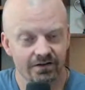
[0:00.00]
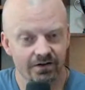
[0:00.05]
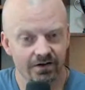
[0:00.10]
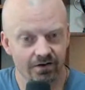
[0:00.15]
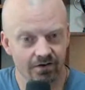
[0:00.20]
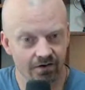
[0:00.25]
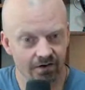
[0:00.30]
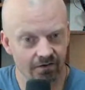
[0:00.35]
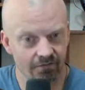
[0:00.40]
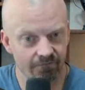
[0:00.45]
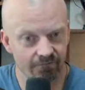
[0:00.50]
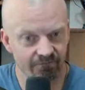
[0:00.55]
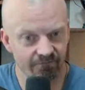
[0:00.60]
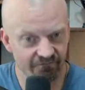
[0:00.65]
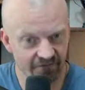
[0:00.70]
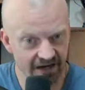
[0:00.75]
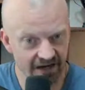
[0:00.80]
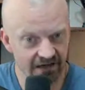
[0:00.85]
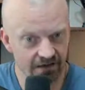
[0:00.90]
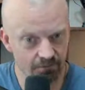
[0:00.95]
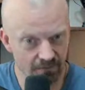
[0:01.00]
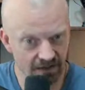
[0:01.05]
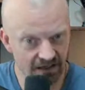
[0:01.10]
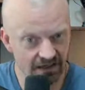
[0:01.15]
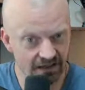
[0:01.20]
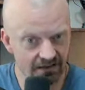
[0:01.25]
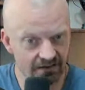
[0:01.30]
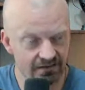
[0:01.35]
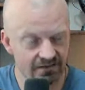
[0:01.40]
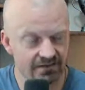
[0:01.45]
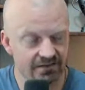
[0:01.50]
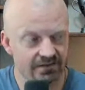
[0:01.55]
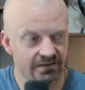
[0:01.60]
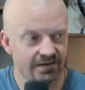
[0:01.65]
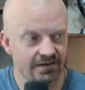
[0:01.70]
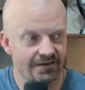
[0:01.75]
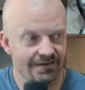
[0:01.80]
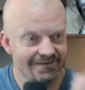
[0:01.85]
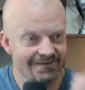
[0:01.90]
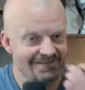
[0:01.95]
are vitamins.
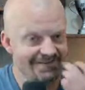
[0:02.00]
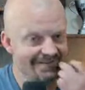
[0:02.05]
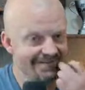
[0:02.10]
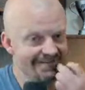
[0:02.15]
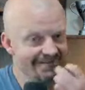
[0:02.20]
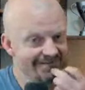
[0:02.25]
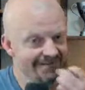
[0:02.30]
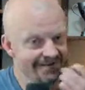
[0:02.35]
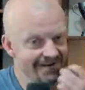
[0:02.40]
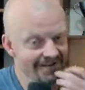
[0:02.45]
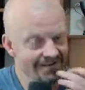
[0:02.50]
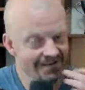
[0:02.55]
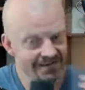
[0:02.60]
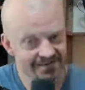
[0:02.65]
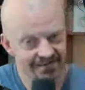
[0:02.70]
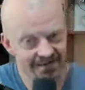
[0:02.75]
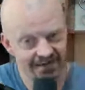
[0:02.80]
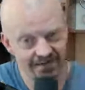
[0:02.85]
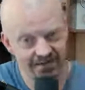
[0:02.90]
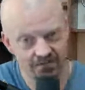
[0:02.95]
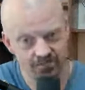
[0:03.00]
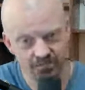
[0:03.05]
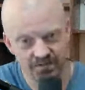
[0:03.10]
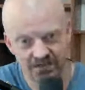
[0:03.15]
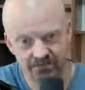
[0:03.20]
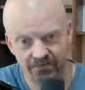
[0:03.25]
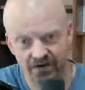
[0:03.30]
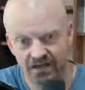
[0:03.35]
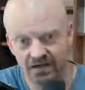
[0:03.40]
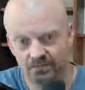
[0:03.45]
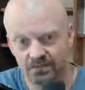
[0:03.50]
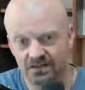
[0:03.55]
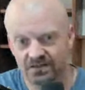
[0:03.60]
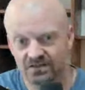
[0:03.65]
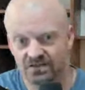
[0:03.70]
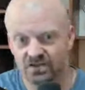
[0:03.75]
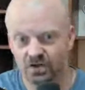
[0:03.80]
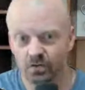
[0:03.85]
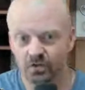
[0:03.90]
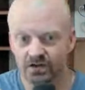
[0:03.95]
And they say that B vitamins
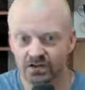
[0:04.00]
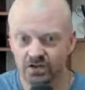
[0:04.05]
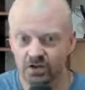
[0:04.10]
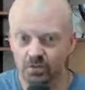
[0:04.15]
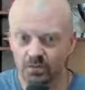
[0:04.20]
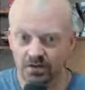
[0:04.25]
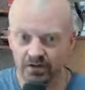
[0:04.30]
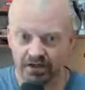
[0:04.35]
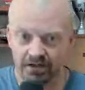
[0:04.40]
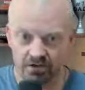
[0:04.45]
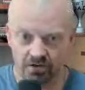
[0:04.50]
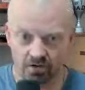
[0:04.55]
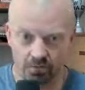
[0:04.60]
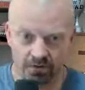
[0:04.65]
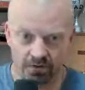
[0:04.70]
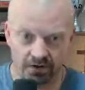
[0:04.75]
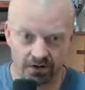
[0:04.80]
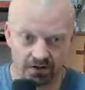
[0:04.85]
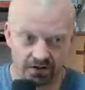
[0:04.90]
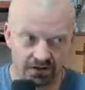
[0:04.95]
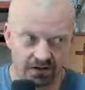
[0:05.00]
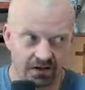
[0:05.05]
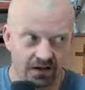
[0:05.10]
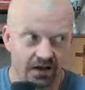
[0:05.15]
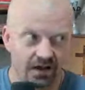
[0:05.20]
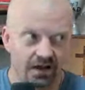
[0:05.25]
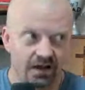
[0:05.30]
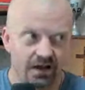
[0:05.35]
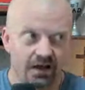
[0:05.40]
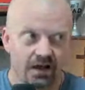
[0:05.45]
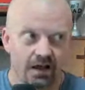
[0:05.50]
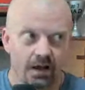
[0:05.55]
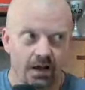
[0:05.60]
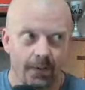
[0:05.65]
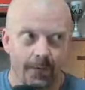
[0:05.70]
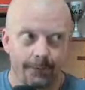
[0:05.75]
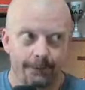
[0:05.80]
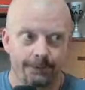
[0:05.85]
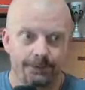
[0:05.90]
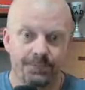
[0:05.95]
don't accumulate in your body,
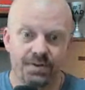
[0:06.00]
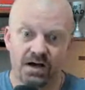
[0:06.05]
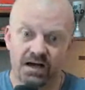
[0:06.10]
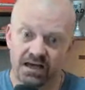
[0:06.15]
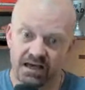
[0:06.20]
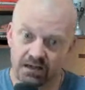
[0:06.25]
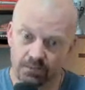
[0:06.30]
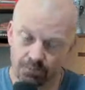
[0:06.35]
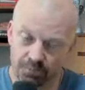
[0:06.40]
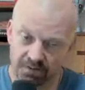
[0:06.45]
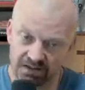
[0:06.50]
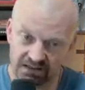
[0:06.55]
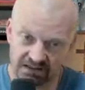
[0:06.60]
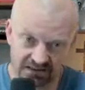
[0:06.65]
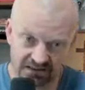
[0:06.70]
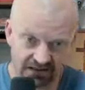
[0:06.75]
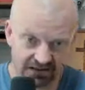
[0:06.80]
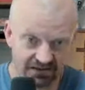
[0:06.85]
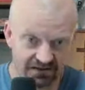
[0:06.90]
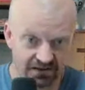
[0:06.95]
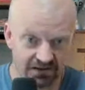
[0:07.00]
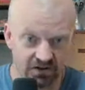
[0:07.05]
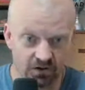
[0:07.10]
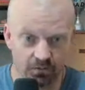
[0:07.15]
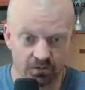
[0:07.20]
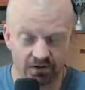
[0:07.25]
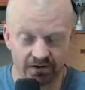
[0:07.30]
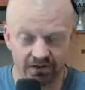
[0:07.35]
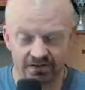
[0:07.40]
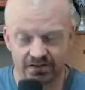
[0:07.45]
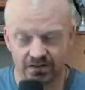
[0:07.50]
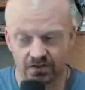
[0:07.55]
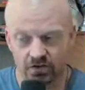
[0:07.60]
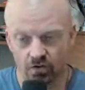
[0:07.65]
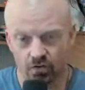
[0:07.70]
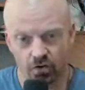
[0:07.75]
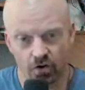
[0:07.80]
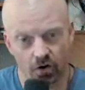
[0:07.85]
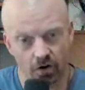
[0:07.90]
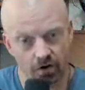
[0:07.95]
but B6 accumulates in your
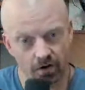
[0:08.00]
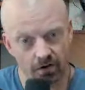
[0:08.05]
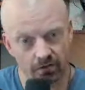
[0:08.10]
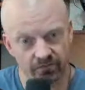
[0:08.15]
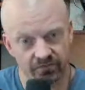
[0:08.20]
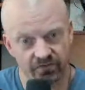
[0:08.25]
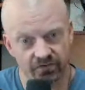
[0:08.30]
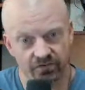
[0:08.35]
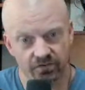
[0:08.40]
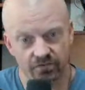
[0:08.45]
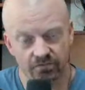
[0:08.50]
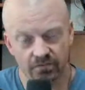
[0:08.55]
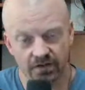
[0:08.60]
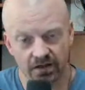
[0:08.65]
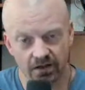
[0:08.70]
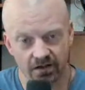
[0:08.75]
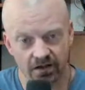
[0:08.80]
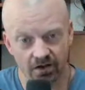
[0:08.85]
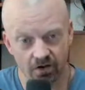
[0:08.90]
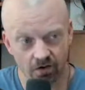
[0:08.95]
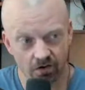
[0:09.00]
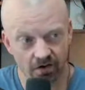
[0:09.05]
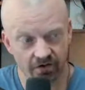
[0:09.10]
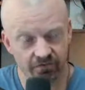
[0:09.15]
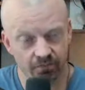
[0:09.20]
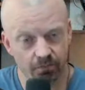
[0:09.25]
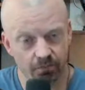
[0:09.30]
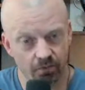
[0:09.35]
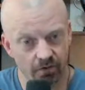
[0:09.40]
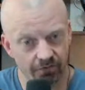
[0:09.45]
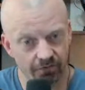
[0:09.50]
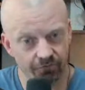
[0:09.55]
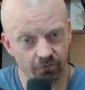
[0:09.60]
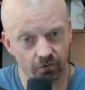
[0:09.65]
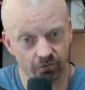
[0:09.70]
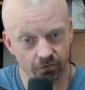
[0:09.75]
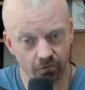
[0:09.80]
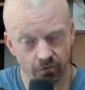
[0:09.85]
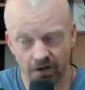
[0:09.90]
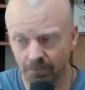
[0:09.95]
nerves and can cause peripheral
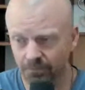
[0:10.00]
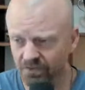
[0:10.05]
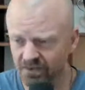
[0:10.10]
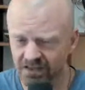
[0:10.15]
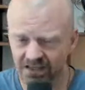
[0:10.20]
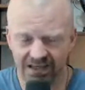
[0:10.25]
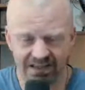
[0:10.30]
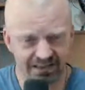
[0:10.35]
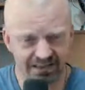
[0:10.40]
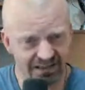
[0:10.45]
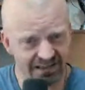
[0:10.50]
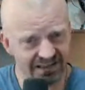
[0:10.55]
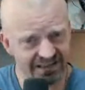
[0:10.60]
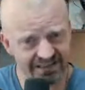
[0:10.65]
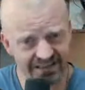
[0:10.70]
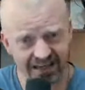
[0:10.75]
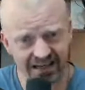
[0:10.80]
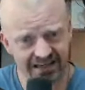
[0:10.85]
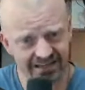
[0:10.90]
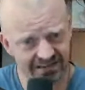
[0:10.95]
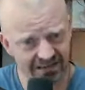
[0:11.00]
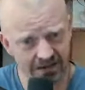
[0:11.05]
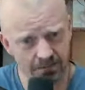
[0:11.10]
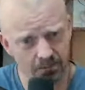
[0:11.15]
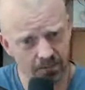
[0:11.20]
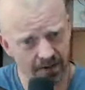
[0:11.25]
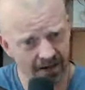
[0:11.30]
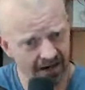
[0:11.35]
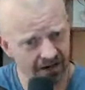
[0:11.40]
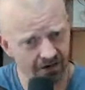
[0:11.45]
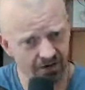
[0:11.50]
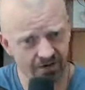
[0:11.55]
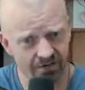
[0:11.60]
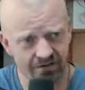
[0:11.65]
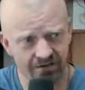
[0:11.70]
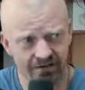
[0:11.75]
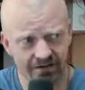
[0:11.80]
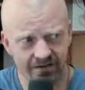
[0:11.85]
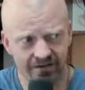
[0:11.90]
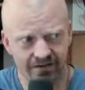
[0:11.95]
neuropathy in the exact same pattern